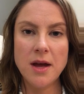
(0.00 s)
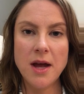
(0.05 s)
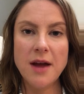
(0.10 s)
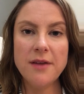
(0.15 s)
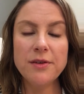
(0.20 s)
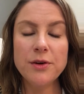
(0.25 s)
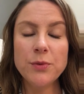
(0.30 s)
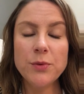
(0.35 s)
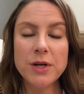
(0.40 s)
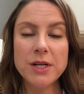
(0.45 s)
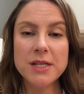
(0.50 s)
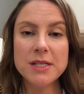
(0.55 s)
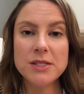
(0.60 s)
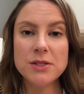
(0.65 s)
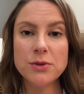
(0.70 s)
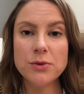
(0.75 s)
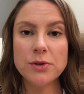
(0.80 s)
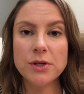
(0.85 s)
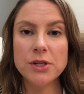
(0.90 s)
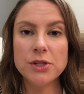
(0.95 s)
Hi everyone,
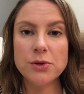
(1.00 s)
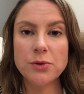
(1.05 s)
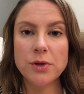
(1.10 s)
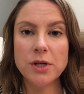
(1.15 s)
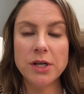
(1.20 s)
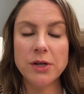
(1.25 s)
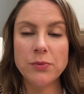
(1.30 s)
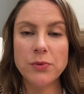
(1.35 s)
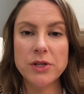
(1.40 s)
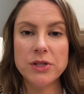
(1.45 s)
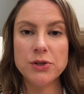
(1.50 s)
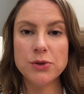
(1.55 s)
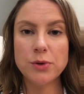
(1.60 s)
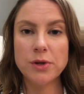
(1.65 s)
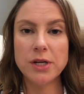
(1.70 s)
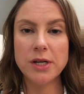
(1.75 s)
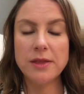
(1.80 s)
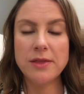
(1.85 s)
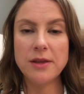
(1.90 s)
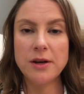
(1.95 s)
it's Laura Jordan with
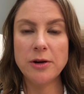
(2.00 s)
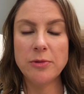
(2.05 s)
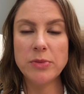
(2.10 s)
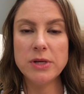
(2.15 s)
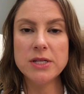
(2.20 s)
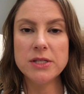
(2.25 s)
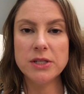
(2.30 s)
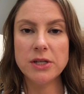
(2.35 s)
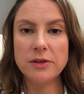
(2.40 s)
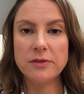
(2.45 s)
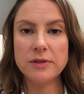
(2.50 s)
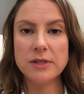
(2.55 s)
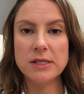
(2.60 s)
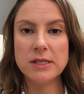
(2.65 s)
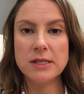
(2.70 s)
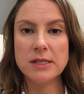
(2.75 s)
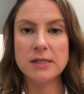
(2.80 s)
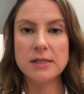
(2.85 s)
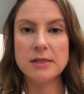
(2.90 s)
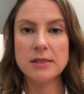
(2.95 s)
Jordan Therapy
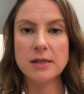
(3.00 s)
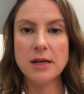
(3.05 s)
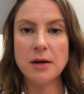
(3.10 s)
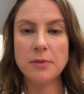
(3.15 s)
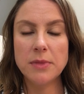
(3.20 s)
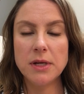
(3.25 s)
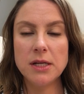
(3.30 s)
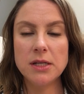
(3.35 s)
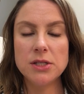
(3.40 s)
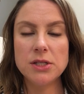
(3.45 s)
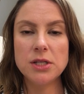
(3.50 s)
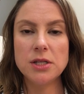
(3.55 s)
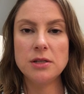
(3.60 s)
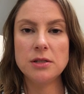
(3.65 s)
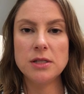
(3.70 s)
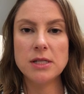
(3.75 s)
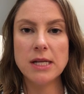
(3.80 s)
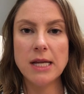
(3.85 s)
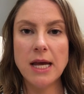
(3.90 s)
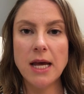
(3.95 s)
Services coming to you
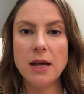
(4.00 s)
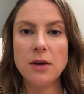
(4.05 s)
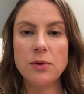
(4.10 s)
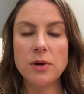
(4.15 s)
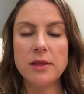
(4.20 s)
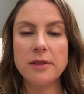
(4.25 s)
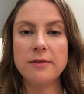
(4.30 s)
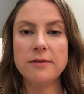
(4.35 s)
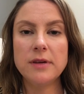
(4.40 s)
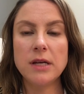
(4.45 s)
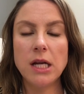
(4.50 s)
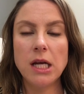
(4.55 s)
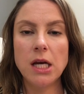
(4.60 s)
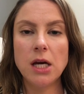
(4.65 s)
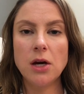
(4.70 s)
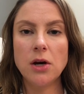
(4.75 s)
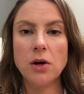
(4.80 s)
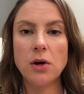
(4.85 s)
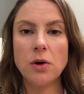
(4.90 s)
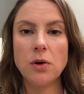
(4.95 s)
today with a
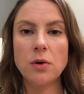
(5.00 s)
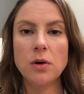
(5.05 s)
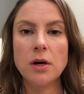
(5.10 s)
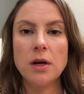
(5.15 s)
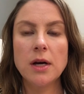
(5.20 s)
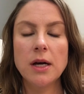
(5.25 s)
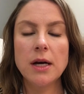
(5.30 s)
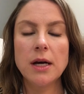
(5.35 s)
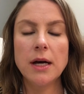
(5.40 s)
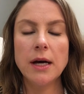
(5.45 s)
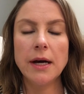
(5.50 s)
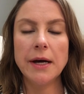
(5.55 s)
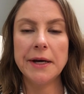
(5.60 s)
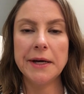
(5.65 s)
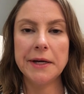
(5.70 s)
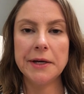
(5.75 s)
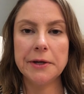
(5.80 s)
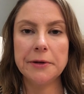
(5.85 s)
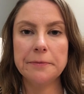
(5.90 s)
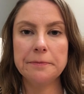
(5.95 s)
video
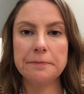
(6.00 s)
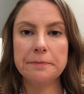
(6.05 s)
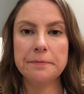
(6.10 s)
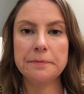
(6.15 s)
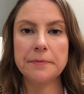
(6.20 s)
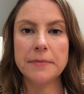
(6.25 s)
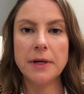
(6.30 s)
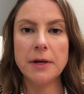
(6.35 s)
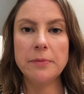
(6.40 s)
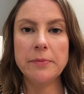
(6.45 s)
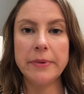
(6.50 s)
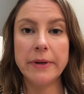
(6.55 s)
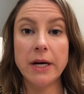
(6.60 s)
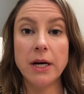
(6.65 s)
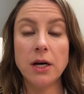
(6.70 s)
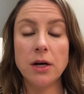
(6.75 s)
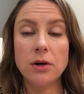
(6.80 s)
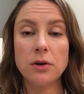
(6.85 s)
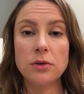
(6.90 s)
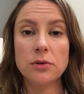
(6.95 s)

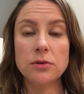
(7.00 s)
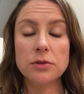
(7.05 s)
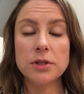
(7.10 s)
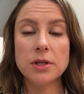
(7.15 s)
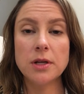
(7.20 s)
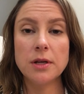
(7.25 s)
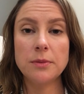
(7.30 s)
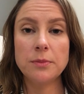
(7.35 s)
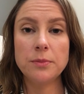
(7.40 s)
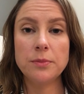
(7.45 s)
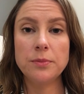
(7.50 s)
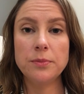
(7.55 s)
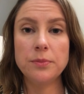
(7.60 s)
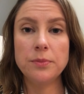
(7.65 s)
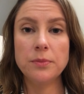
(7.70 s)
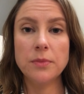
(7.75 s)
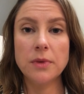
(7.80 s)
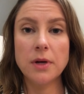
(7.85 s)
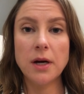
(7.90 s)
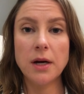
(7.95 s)
about
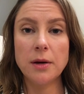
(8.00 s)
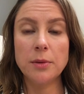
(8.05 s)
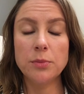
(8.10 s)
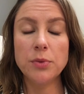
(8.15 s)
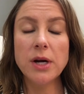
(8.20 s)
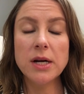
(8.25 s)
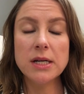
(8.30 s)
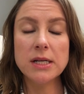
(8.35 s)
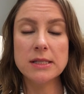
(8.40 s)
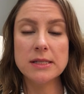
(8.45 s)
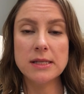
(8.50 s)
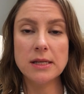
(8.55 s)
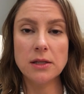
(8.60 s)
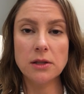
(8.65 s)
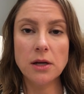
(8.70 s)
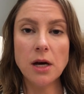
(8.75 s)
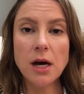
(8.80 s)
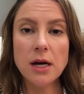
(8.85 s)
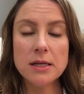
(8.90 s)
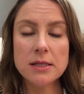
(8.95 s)
pregnancy
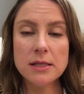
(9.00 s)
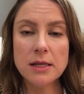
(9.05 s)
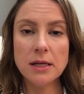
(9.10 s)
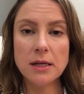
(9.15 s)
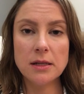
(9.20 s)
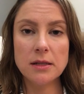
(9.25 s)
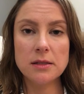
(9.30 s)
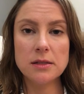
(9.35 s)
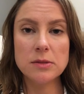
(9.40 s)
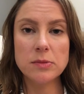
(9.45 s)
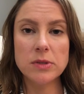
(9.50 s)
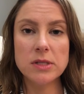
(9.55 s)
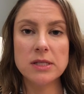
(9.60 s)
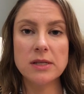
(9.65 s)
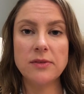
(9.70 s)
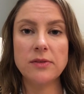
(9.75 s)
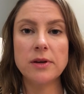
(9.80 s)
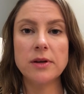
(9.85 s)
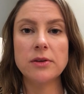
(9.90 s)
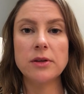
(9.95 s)
loss and
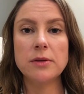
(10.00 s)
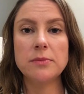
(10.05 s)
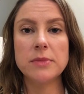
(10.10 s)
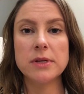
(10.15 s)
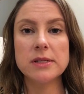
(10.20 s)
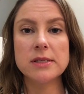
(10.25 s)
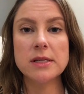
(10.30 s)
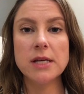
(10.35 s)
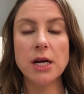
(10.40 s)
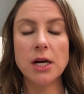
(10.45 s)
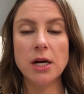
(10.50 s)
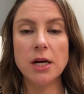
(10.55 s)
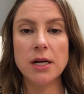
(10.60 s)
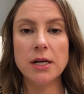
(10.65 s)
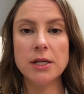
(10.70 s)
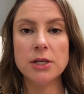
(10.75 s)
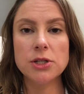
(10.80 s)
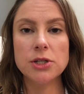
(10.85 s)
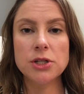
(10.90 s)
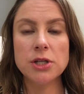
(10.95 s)
specifically
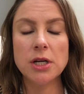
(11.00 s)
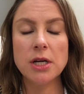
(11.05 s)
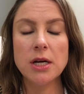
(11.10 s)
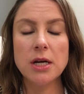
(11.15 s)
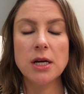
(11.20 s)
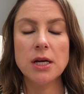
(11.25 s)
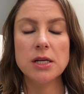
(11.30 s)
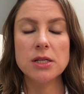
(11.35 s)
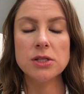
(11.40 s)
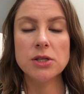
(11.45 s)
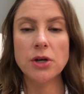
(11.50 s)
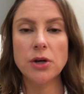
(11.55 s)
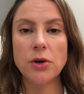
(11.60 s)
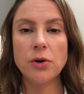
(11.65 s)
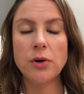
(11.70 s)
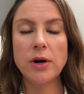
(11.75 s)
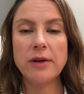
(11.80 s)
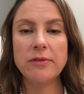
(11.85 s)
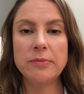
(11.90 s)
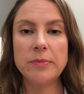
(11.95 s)
miscarriage.
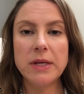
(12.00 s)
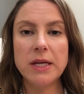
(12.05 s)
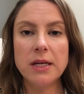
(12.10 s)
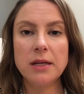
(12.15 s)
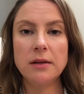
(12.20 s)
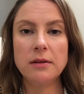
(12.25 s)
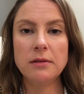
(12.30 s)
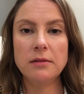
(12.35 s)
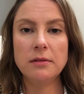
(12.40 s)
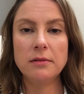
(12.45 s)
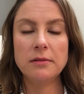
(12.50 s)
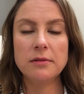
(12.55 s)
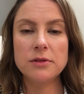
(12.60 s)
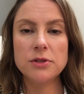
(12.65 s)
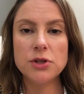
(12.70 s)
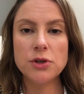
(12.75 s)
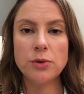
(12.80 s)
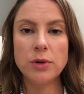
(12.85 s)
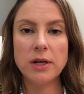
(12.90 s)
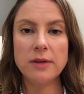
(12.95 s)
So I've been
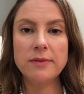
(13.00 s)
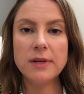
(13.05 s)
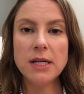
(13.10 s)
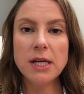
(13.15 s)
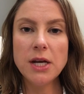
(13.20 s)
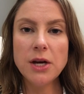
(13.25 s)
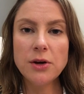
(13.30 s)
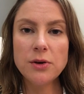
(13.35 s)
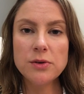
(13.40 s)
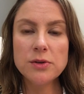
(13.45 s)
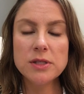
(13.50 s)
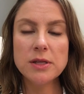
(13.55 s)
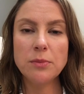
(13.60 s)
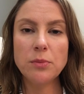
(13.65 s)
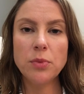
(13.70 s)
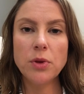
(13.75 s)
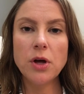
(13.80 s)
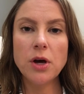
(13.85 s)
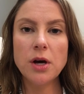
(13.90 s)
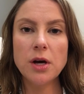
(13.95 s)
doing videos
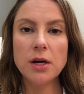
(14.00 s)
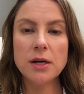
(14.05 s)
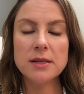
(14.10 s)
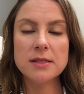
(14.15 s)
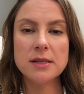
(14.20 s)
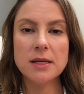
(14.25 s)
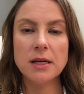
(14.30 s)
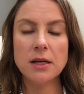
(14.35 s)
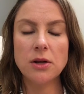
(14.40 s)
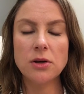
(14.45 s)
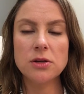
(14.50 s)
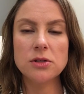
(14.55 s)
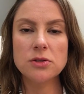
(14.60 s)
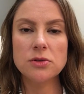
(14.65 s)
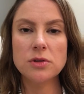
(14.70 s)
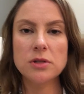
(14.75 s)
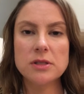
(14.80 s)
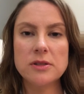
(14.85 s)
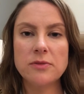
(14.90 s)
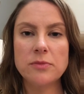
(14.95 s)
and blogs and all
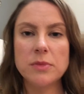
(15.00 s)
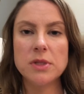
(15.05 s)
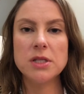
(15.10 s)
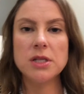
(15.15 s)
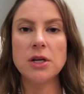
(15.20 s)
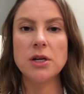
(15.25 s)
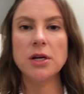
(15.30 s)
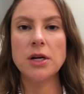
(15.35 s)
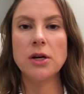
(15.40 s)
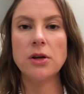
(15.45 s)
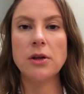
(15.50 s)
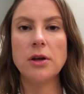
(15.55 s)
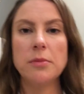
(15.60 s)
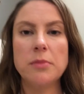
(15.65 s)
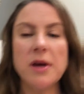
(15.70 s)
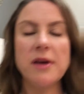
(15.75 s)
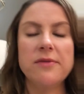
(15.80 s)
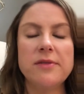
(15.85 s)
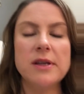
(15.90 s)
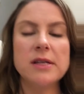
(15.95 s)
sorts of material on
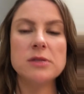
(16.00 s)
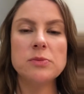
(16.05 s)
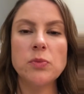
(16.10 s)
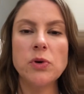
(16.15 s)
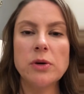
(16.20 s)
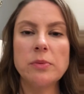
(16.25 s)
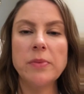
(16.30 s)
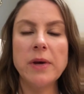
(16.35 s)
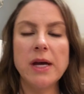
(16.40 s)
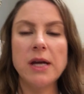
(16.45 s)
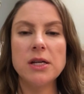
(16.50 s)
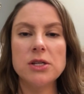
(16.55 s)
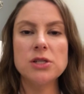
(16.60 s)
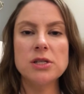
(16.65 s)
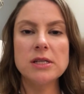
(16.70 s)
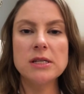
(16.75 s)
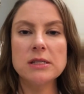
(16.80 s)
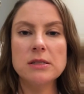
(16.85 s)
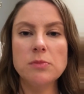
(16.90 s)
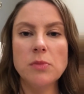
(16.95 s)
my Facebook
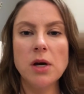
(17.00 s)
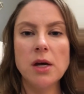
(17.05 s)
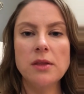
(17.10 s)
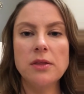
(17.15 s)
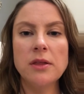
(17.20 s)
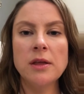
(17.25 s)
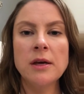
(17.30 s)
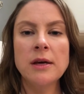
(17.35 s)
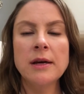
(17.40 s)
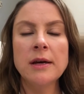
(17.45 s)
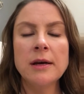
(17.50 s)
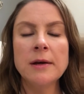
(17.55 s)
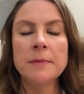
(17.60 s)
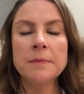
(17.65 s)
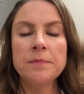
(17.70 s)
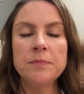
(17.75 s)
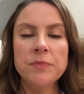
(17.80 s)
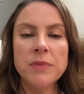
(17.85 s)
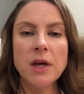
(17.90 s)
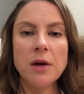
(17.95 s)
page this month
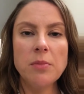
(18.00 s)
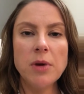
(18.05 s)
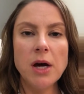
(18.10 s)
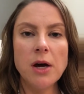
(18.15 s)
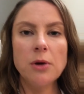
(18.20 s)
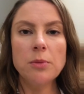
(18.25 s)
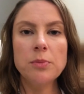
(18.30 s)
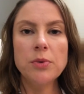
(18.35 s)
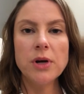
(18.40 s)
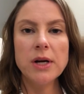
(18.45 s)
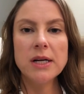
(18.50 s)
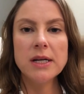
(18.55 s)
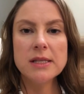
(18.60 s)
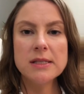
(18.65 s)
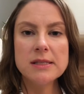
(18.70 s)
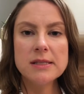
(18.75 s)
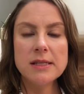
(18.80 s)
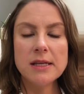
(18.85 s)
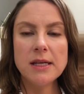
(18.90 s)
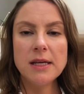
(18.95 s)
about
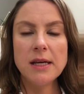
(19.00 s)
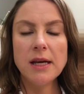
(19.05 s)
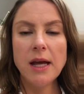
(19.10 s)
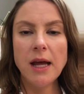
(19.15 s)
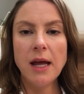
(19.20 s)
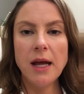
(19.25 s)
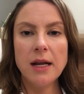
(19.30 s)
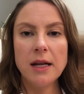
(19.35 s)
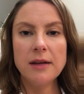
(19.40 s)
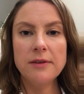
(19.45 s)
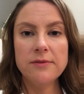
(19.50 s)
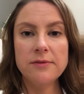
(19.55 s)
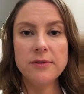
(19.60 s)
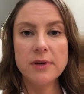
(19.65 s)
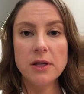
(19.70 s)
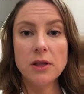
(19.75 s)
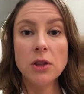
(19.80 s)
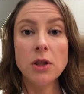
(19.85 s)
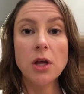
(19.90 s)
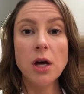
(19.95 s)
pregnancy and
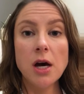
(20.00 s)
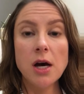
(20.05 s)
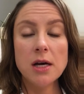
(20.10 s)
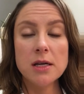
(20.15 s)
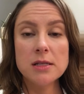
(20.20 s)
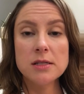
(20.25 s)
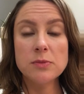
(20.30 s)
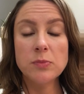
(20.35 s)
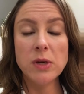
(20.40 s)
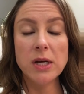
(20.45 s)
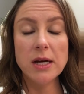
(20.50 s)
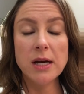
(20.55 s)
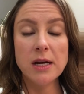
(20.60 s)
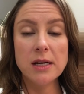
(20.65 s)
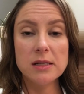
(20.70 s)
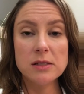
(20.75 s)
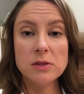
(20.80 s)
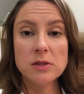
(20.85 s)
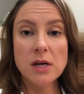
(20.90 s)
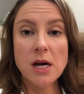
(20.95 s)
infant loss
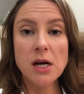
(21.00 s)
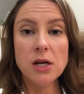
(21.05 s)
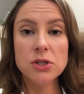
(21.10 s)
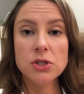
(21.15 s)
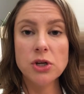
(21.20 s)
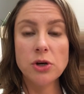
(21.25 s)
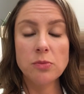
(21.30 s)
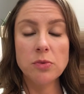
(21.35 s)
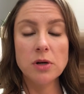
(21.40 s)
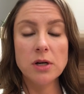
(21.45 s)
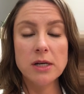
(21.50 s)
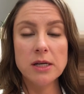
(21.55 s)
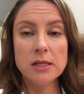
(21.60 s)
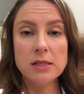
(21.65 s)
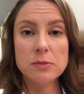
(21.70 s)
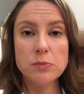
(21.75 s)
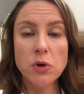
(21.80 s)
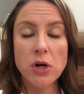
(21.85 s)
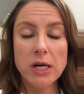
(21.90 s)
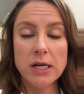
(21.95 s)
because October
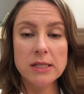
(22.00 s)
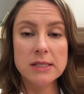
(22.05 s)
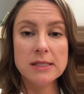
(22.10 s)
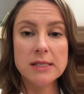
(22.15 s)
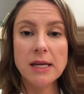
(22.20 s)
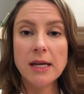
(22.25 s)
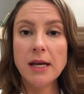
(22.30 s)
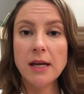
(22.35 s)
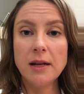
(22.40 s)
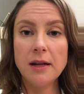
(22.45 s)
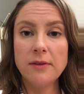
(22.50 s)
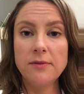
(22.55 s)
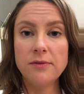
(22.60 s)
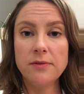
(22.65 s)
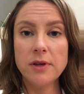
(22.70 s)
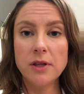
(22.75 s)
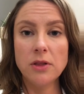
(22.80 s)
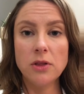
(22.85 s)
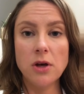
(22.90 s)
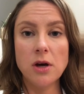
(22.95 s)
is Pregnancy and
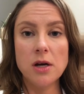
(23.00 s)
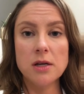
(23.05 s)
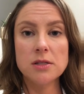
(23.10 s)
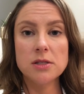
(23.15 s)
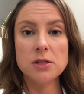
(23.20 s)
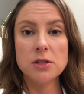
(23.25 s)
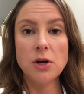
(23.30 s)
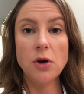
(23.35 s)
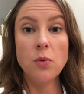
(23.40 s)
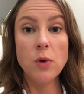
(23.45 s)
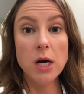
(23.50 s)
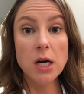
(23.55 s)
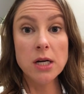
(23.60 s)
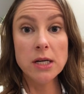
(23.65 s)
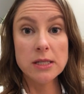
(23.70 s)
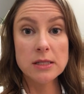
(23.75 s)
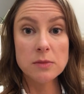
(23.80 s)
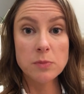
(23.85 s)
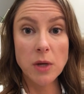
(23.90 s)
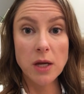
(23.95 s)
Infant Loss
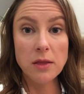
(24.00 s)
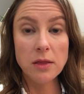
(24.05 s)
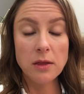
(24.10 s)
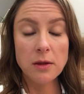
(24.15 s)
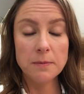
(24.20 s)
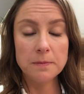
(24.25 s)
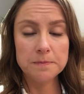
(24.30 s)
Awareness Month.